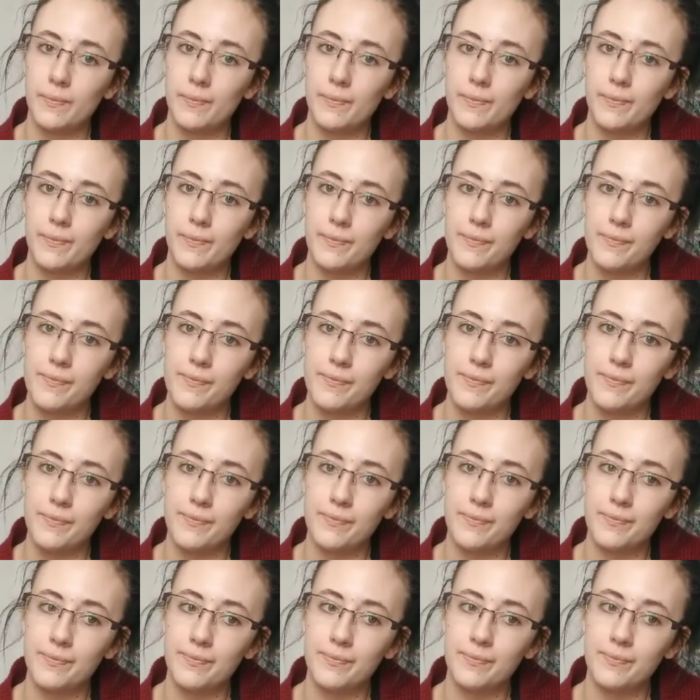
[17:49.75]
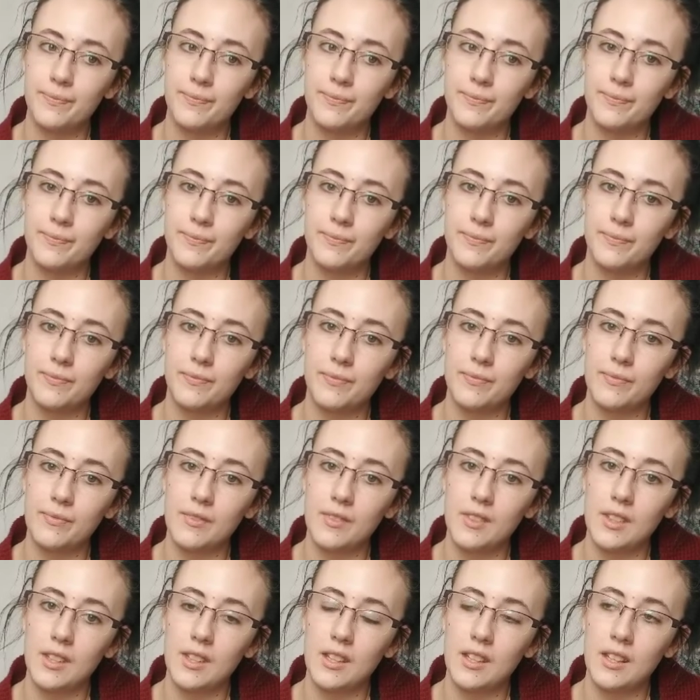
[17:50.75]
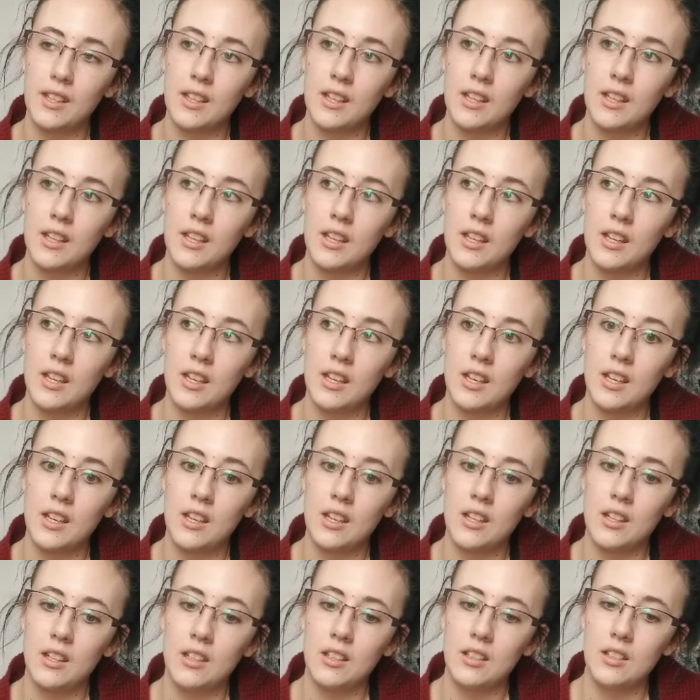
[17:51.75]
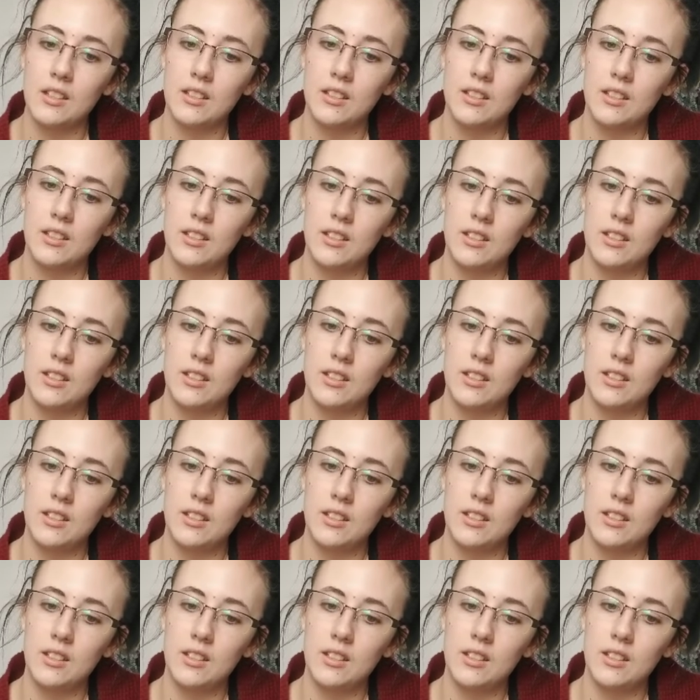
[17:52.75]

No one is speaking in this clip.